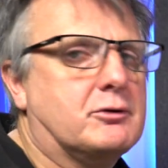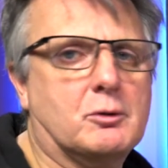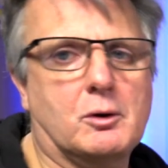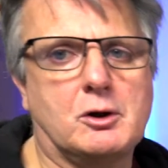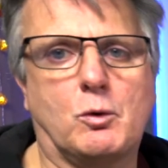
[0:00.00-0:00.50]

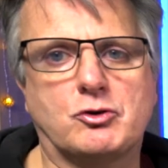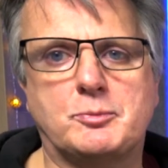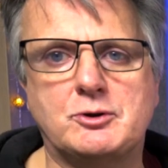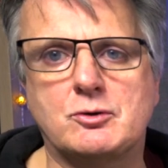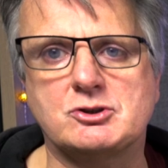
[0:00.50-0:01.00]
You only want
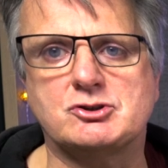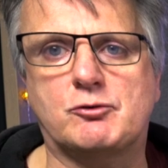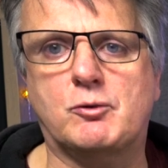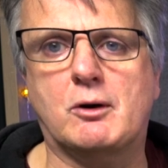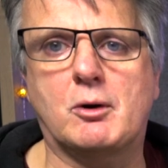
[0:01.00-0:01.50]
to be doing
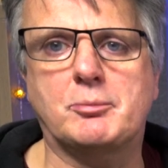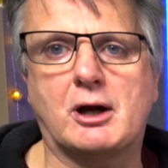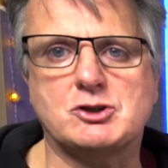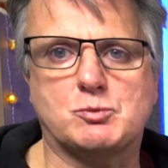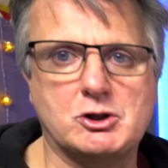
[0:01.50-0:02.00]
software
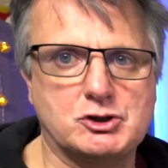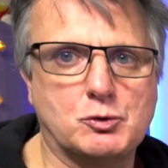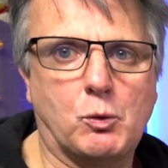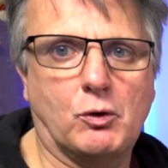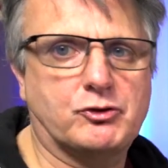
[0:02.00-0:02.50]
updates when
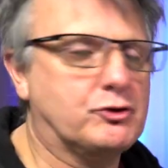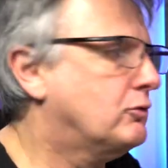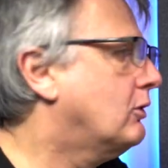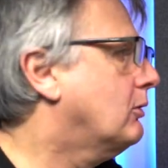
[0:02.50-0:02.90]
you want to do